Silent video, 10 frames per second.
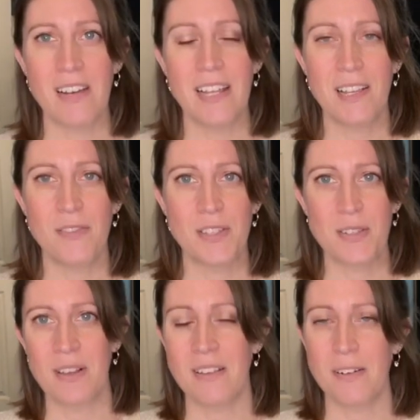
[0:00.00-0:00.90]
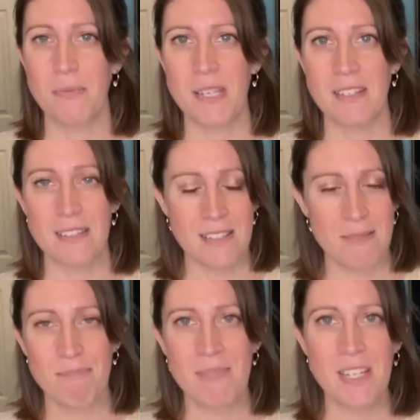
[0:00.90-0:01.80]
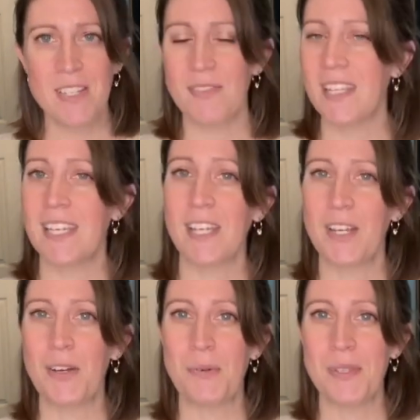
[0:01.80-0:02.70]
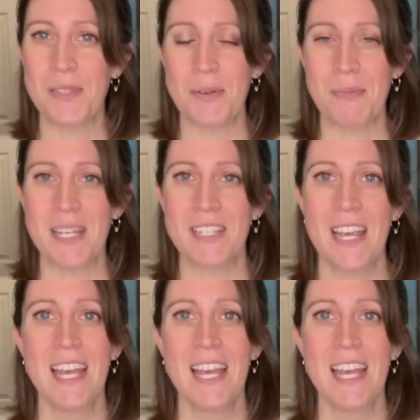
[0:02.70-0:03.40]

I love this color because I just feel like it can go with so much.